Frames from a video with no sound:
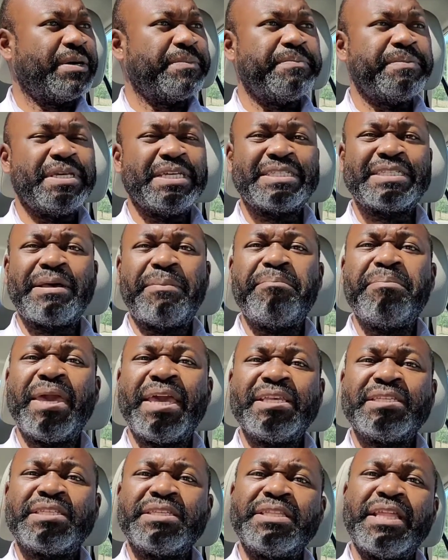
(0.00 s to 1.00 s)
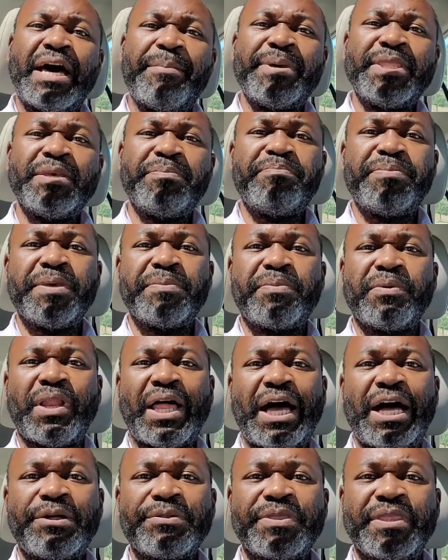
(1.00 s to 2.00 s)
It's amazing how many people
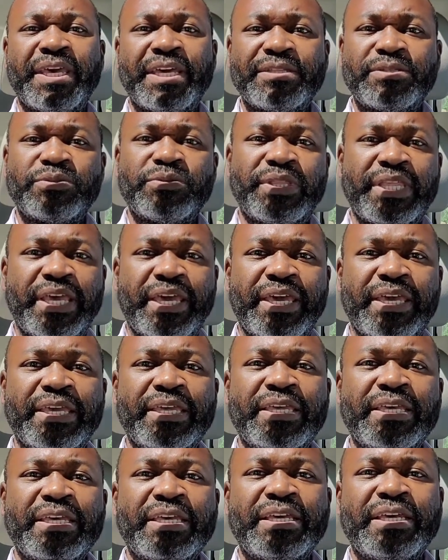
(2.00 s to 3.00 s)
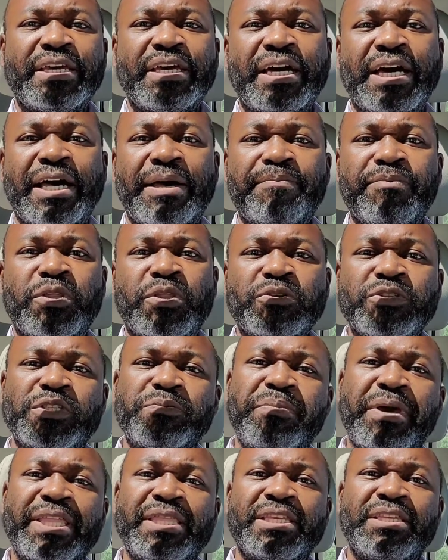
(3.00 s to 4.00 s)
out there today don't
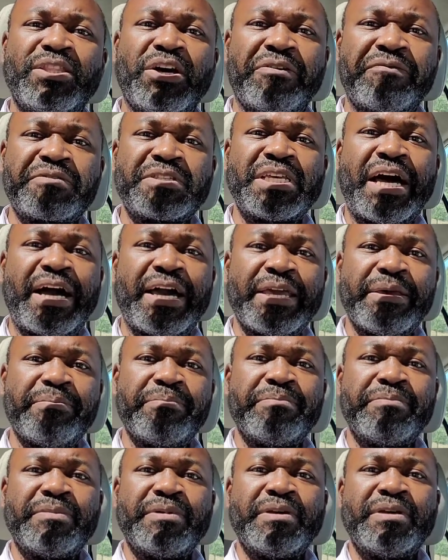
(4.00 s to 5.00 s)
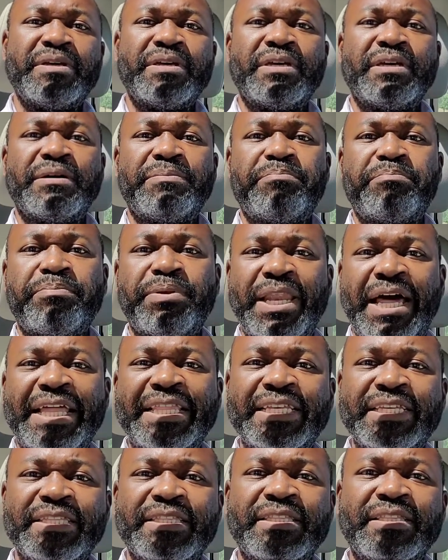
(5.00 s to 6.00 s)
spend enough time
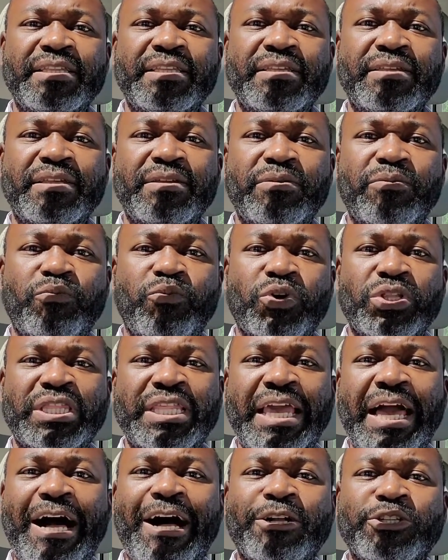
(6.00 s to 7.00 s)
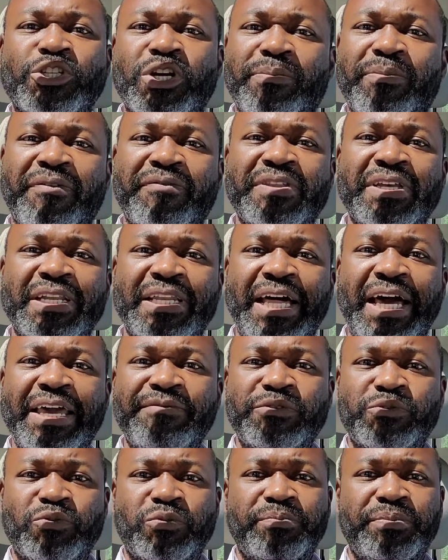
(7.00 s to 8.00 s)
planning what the outcome of their
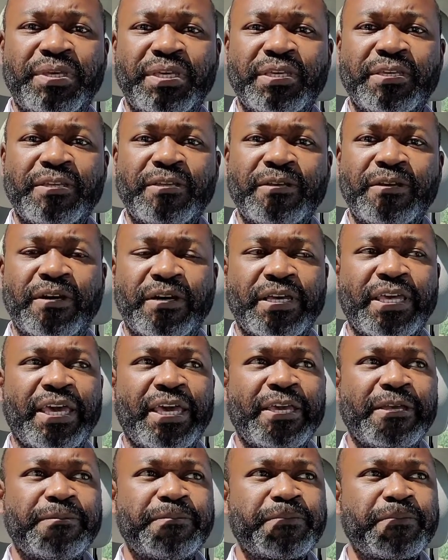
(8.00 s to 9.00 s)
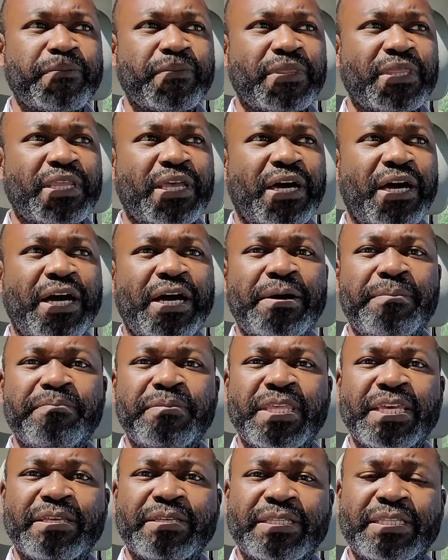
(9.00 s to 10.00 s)
lives will be,
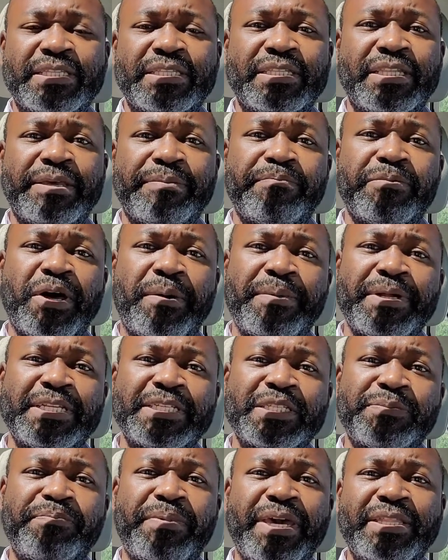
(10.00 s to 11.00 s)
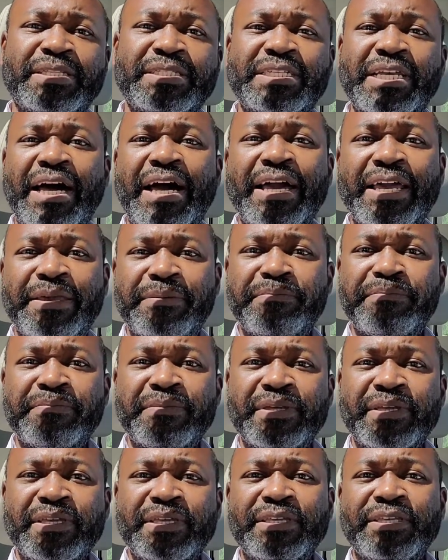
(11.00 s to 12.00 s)
okay? They've normally spent
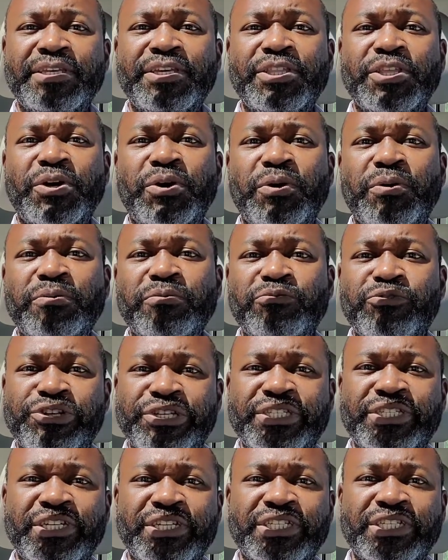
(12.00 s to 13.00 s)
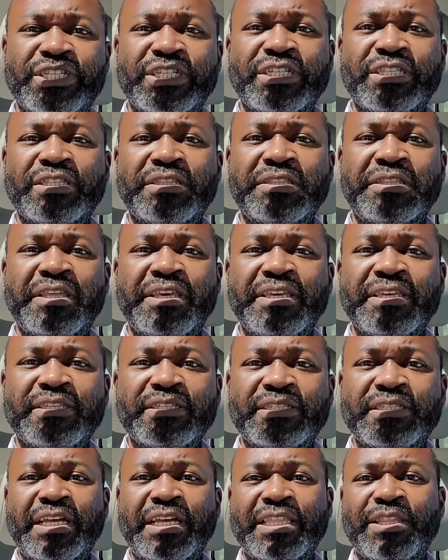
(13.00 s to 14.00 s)
time, you know, researching
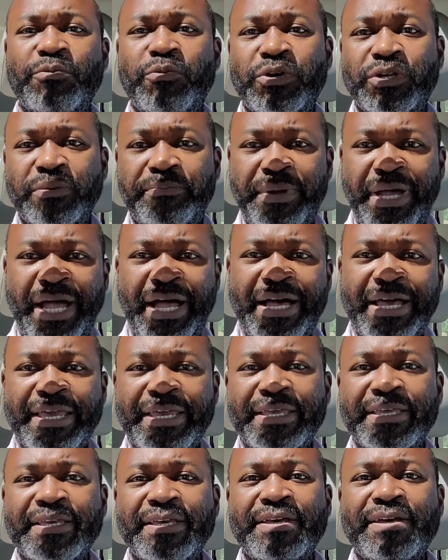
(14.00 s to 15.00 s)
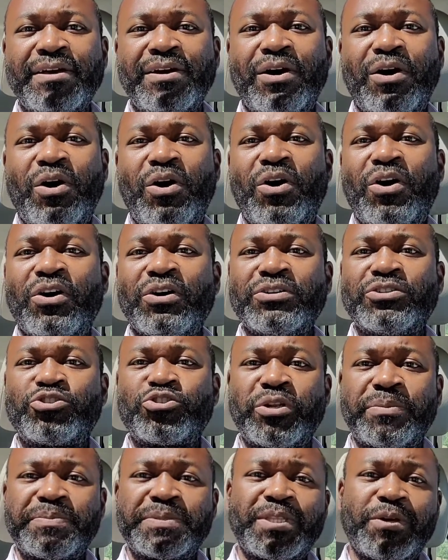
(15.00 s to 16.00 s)
things they want to buy or
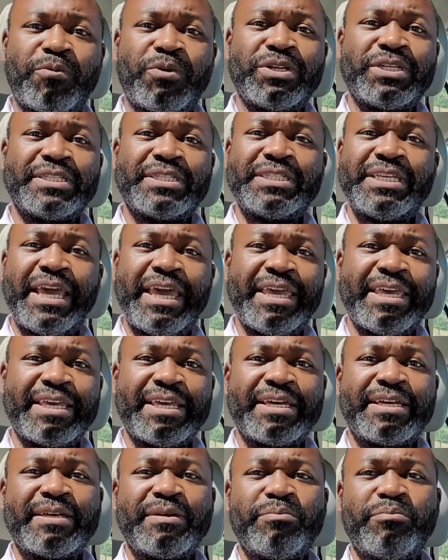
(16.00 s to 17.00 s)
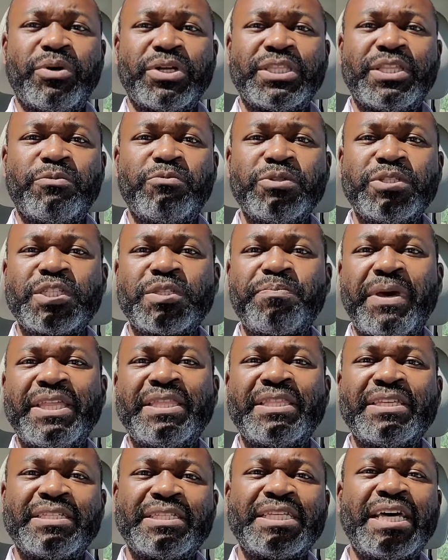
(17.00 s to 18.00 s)
trips they want to take, but they wouldn't
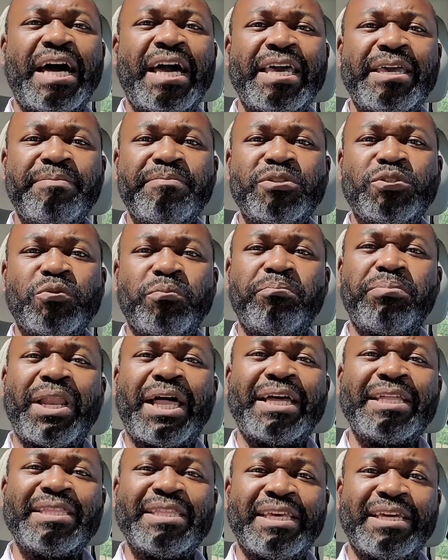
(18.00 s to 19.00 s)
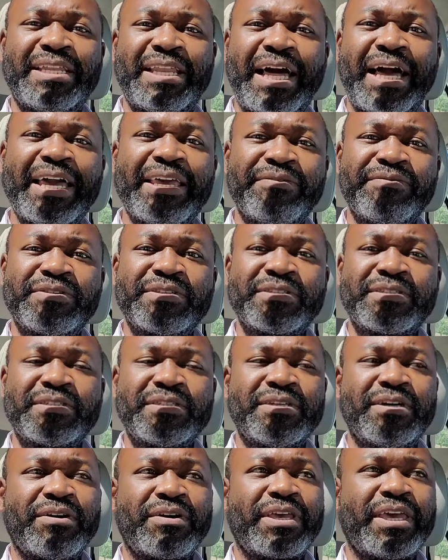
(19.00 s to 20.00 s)
spend the time to plan their lives,
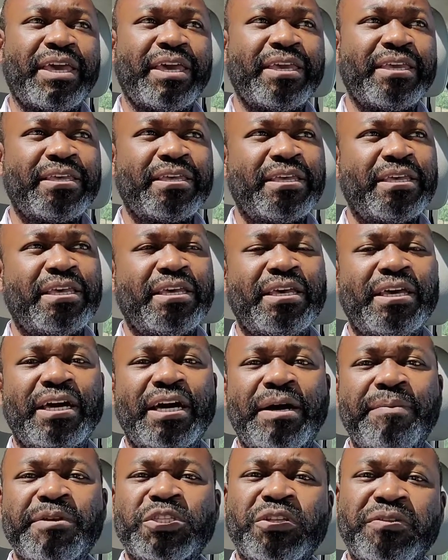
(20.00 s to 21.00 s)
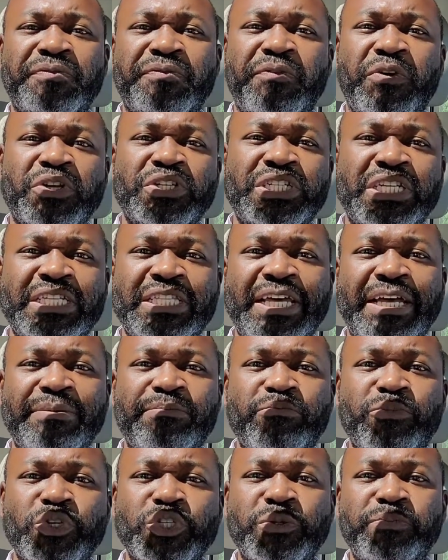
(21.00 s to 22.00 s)
okay? It's unfortunate that
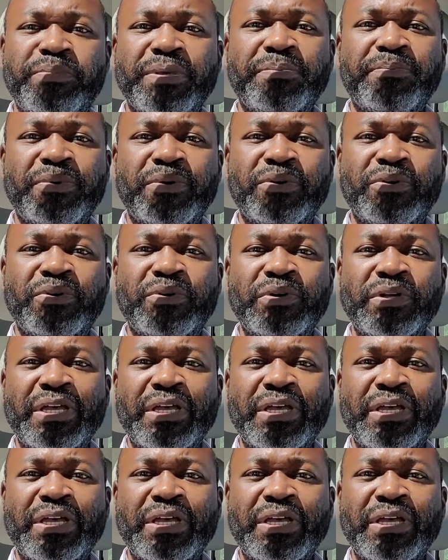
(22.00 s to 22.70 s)
most people